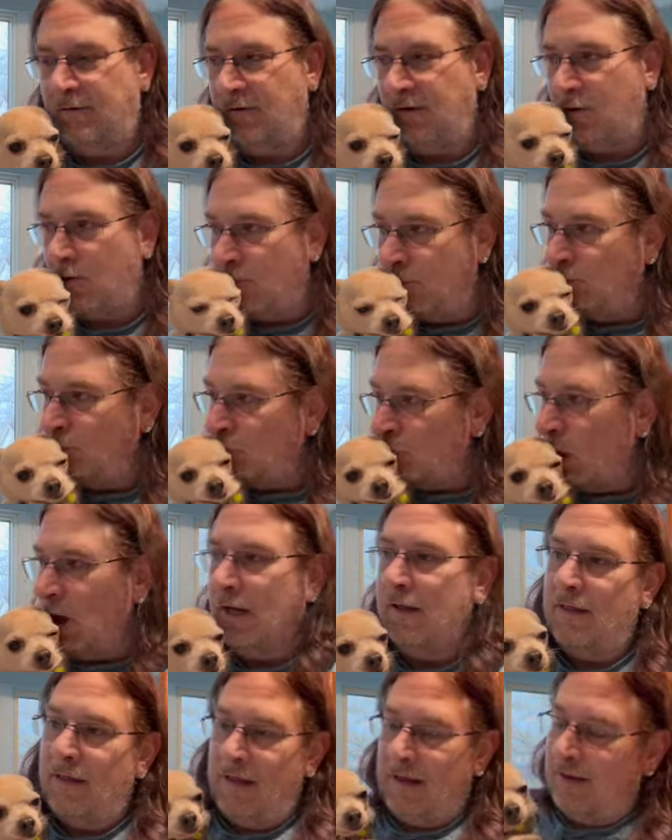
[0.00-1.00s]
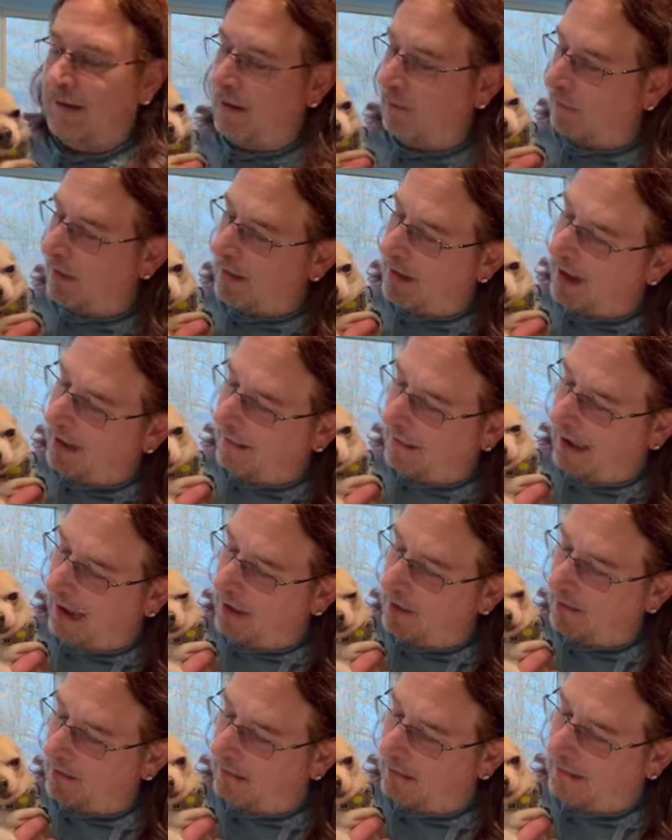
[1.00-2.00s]
do. Now, can
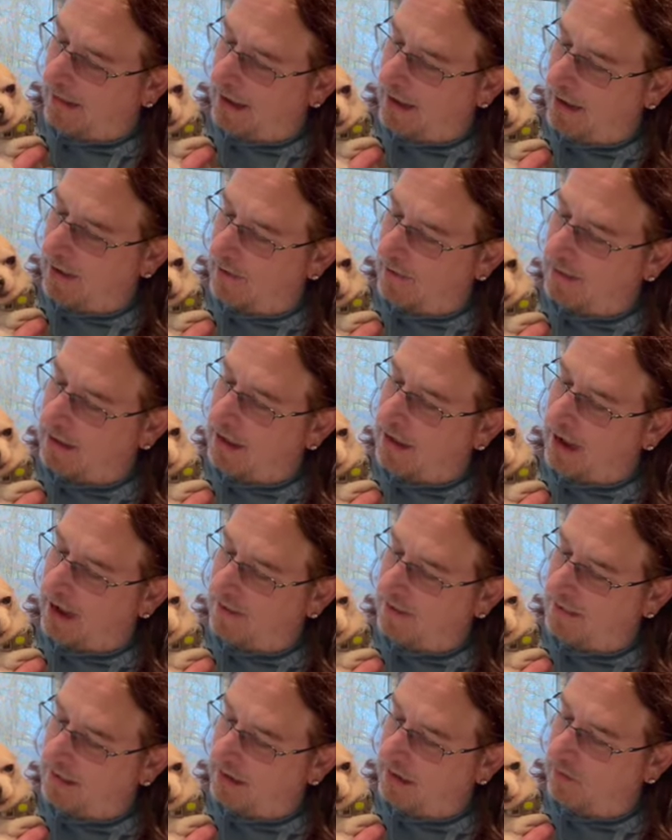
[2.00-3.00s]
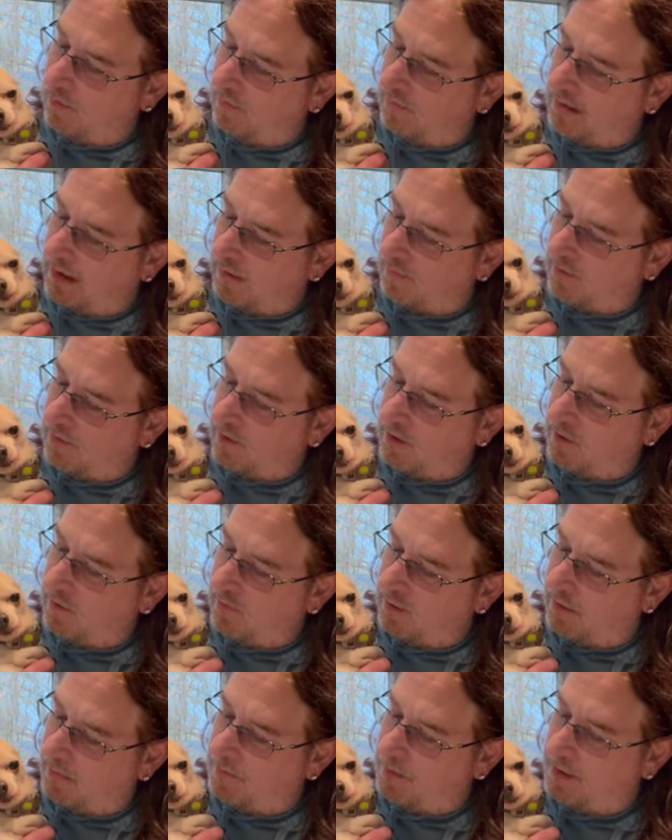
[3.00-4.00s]
I can I sit you down, or are you
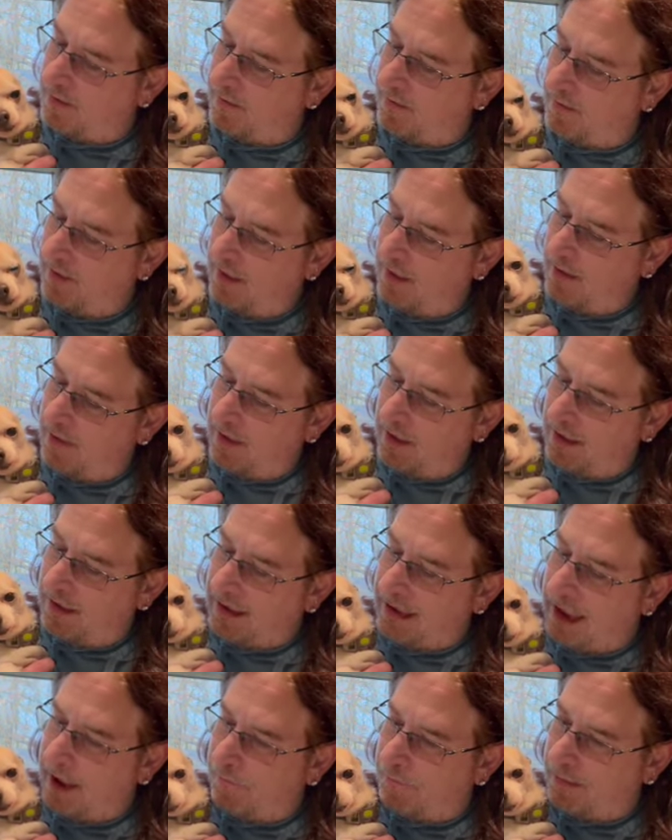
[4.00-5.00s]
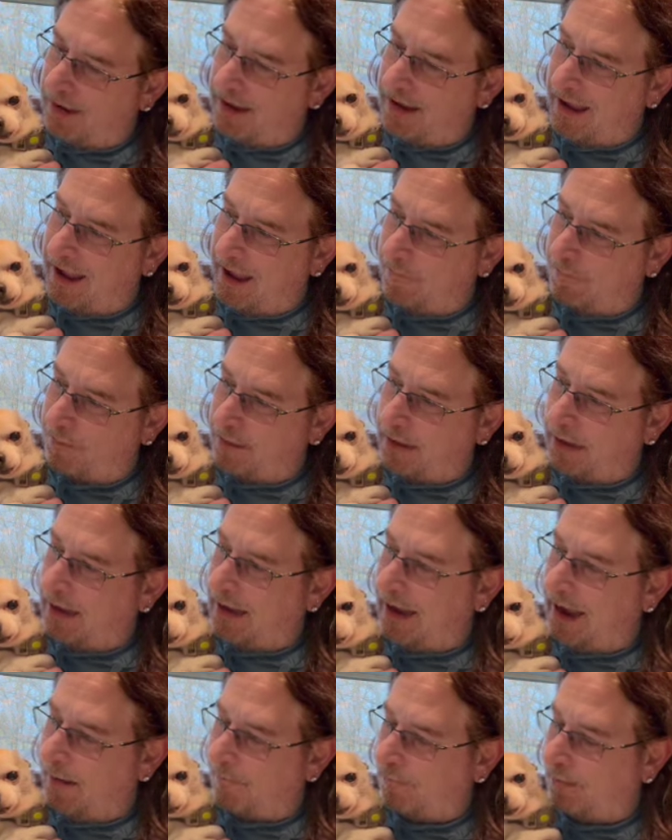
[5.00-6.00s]
going to be yuppity,
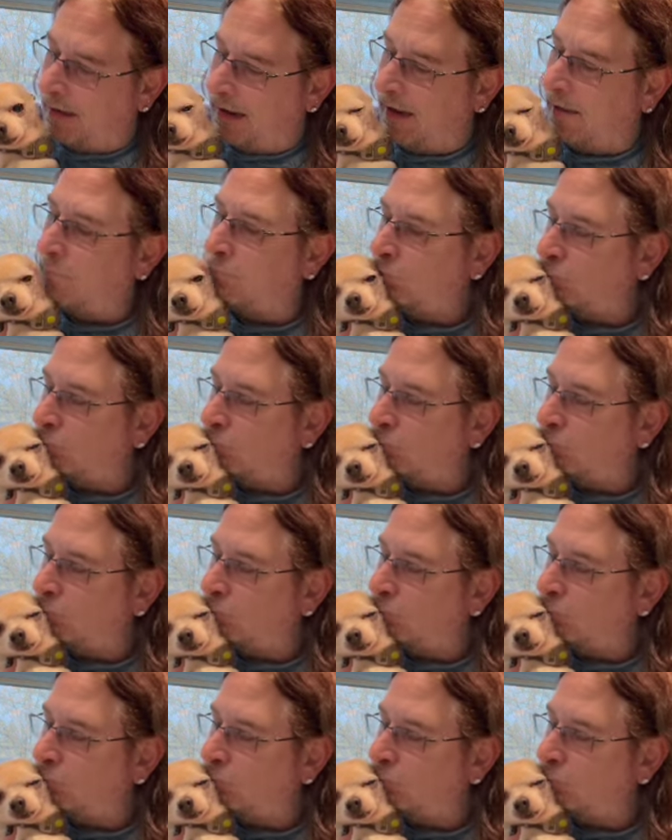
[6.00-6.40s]
yuppity, yuppity?